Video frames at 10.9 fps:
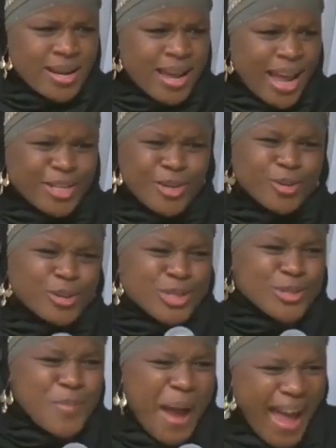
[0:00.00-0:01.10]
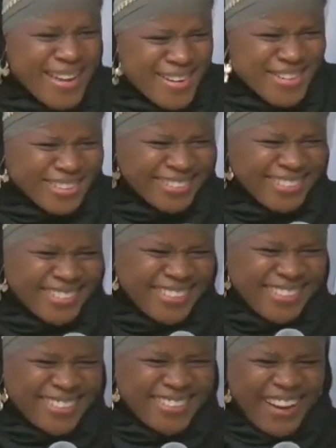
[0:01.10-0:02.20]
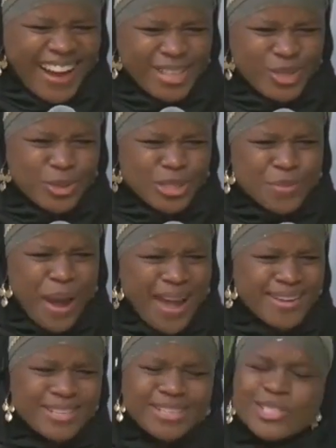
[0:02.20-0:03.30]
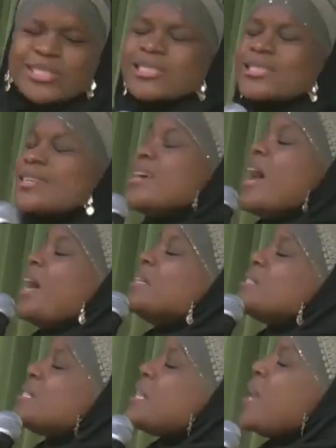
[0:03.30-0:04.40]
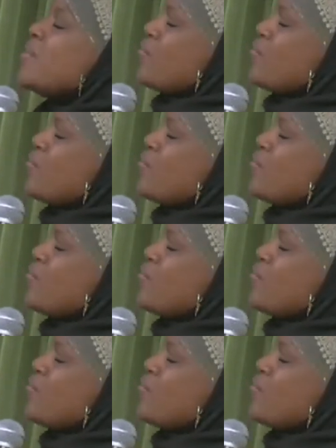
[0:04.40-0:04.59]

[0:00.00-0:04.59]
And you smile? Why? You smile? And she says, And save